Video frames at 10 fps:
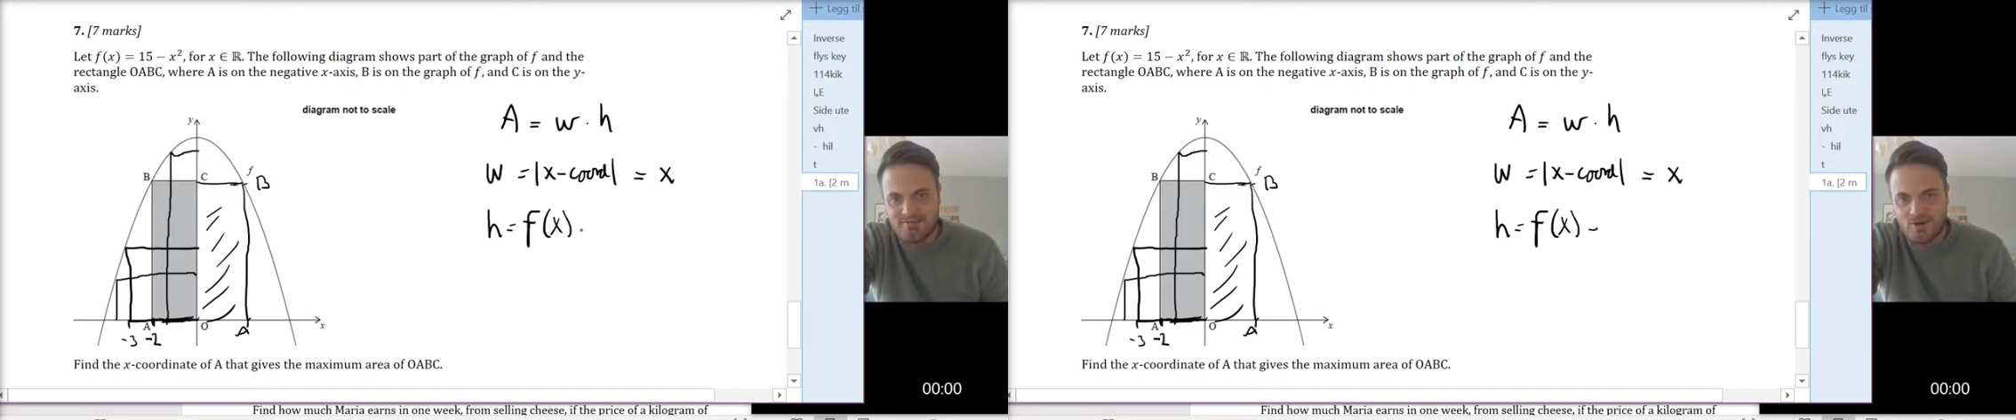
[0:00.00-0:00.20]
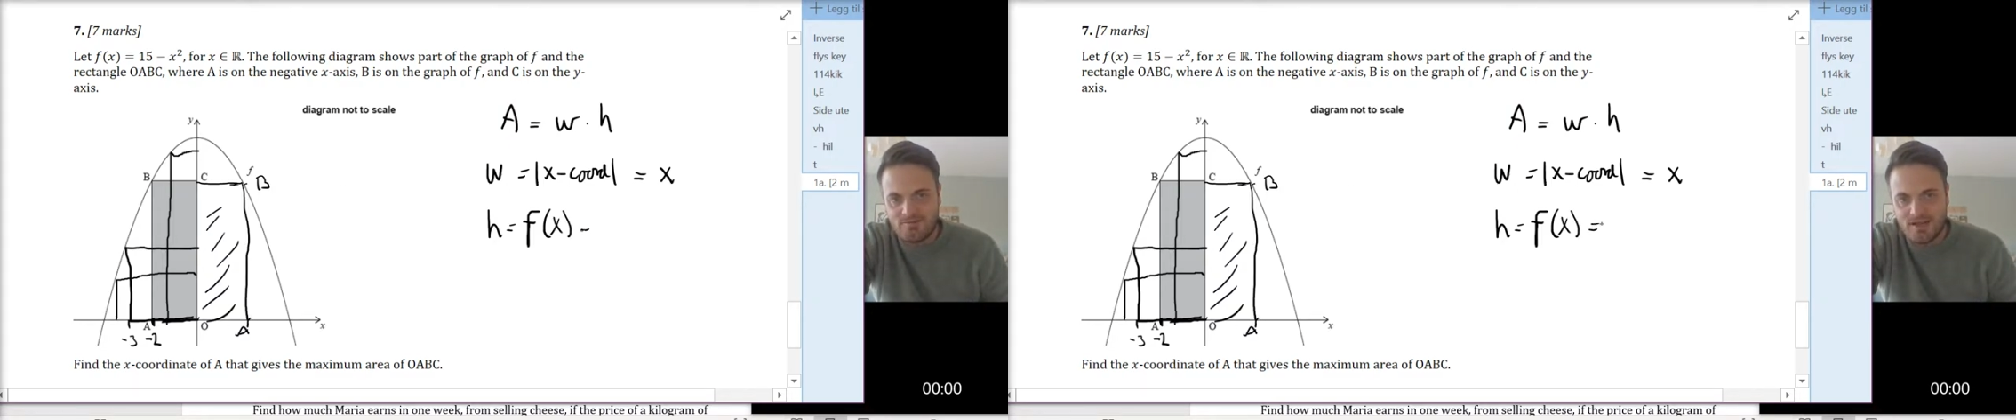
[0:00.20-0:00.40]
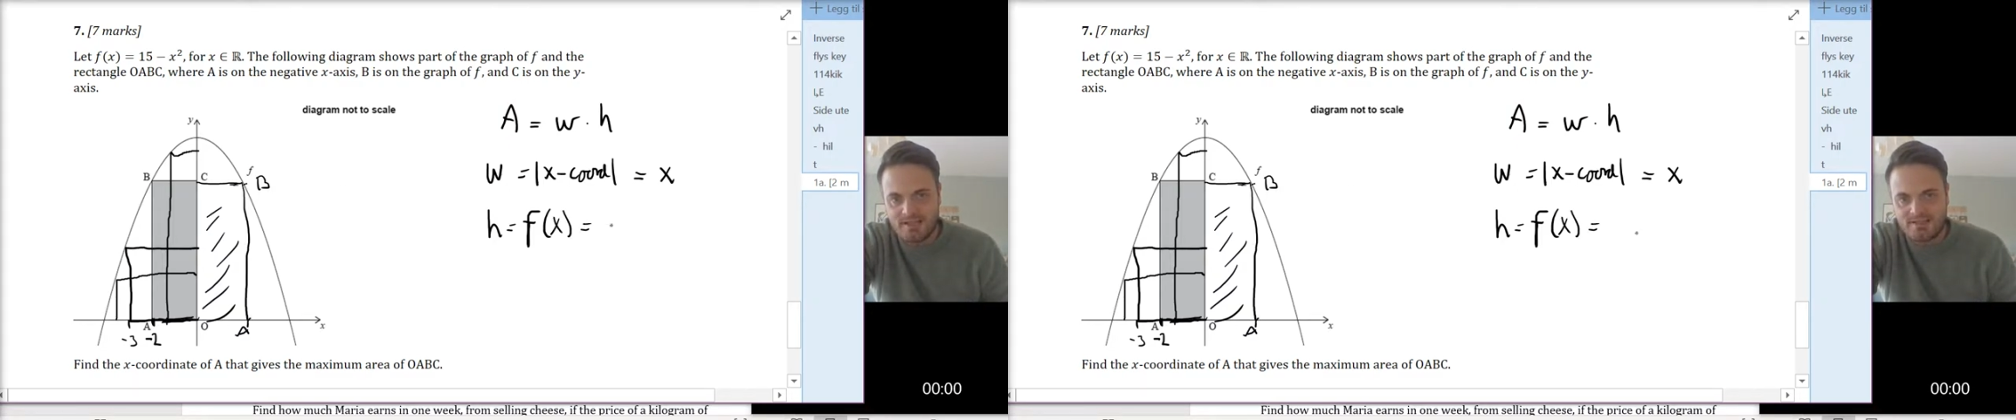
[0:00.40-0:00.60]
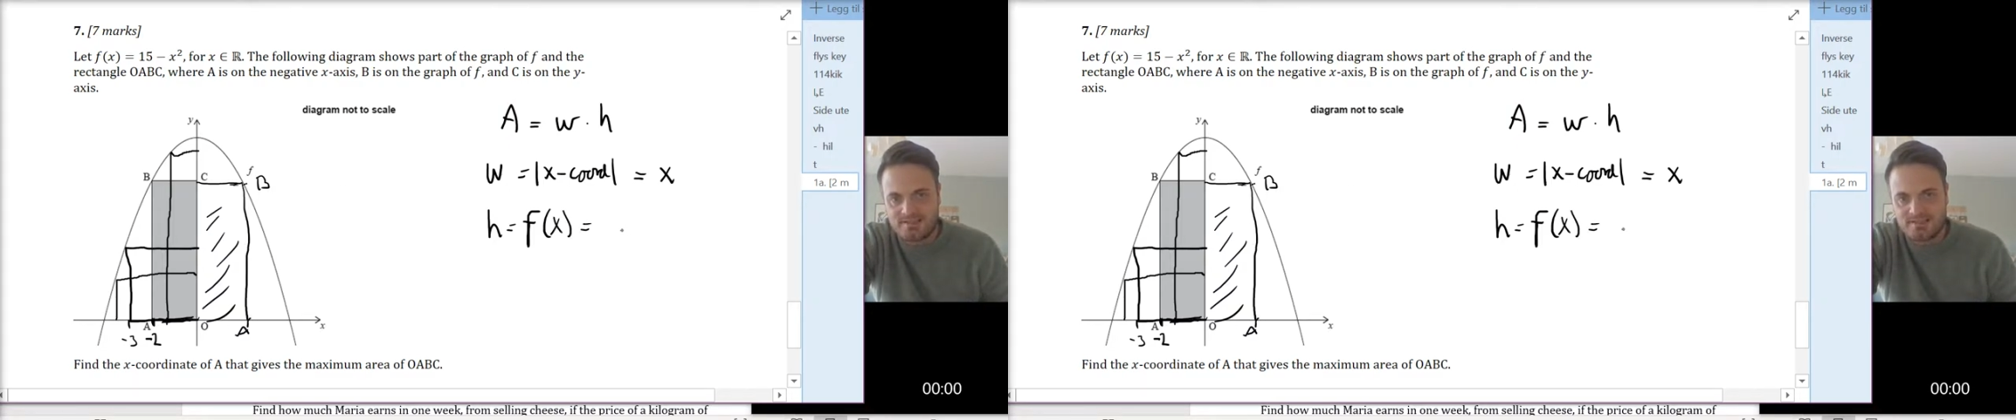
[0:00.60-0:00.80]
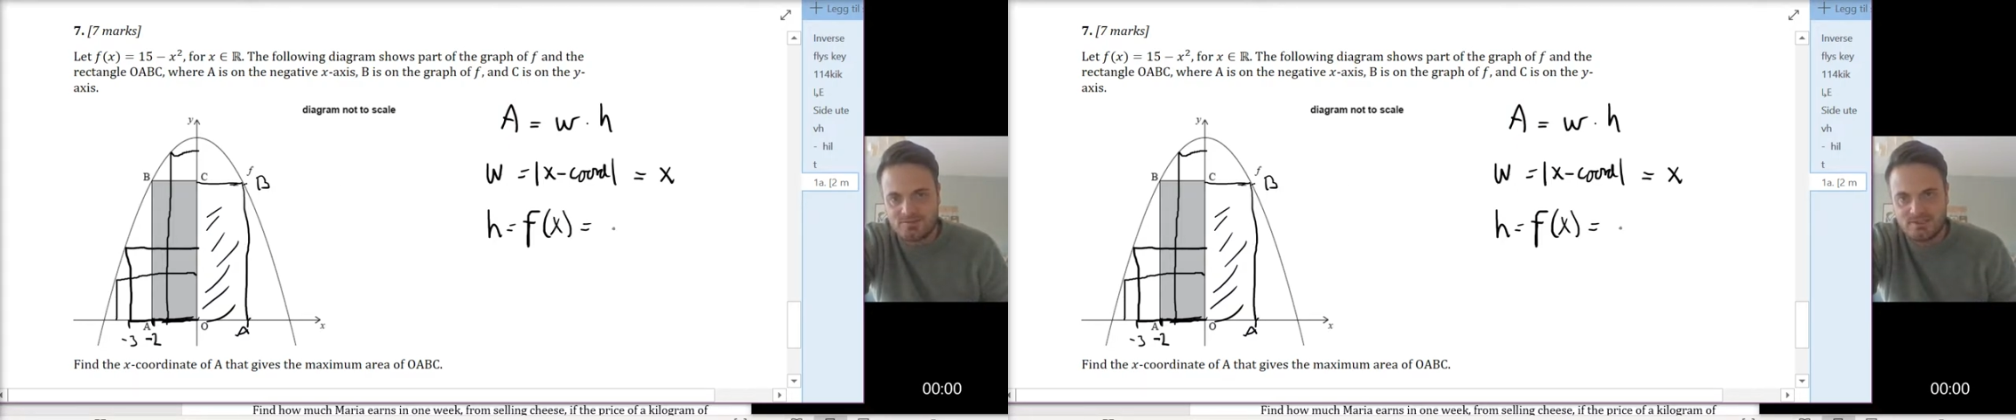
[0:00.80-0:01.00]
of x.
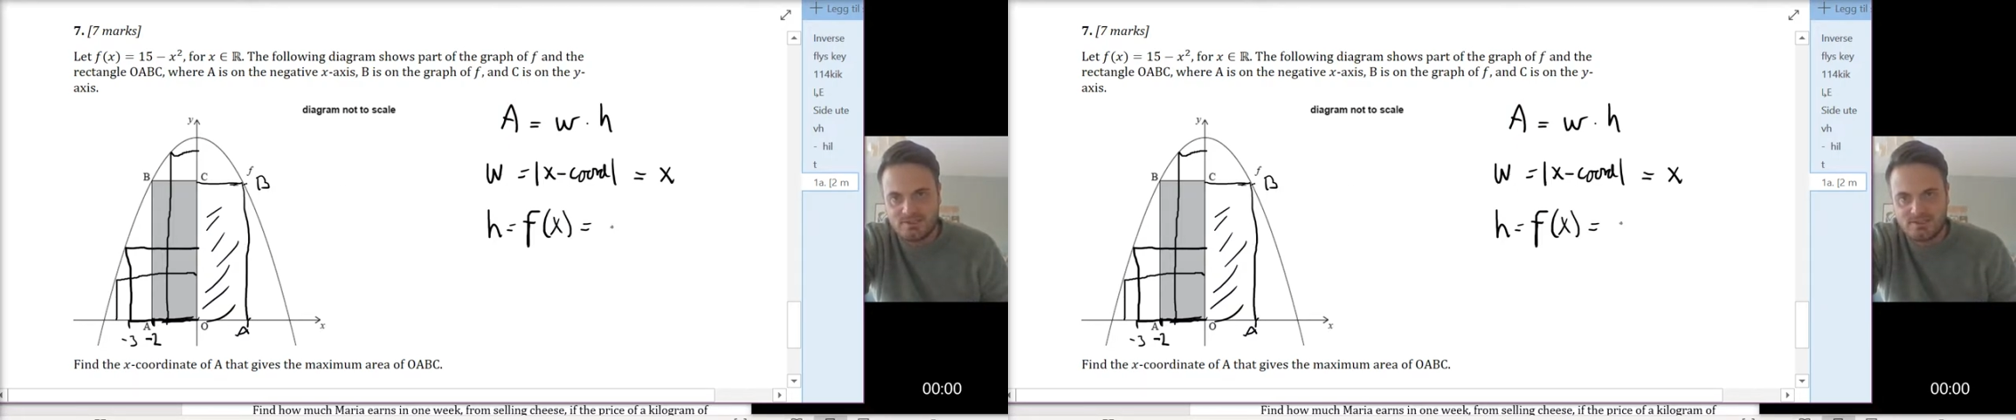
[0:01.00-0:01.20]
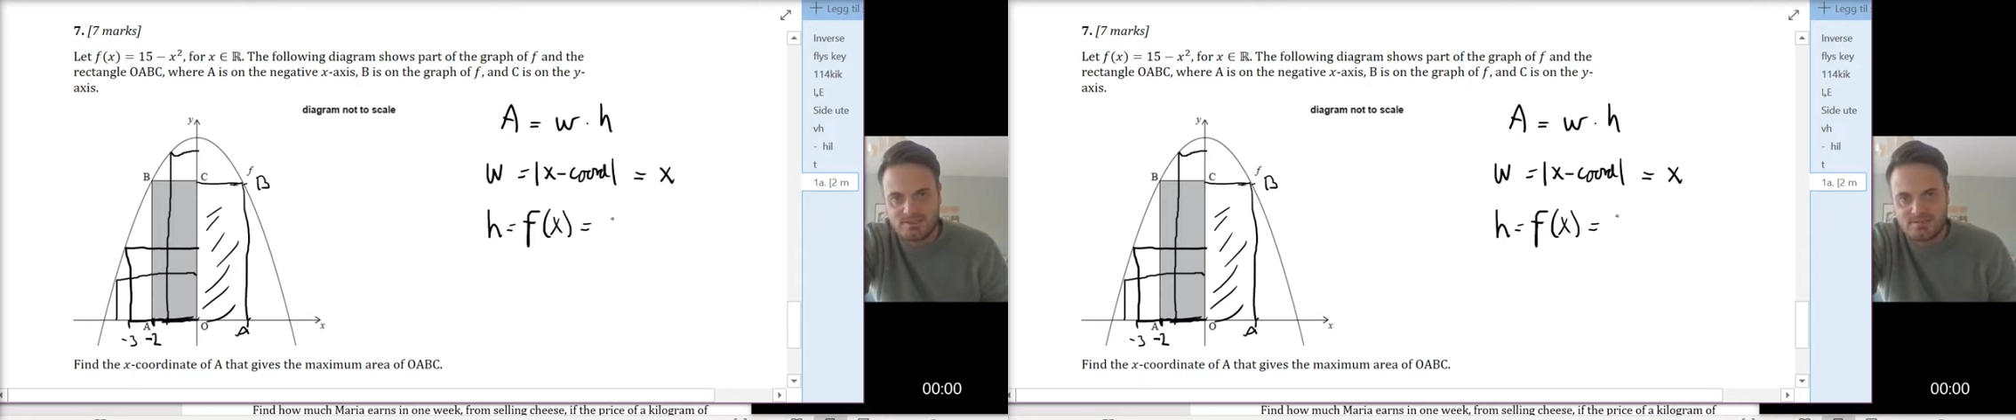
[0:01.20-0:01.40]
So this is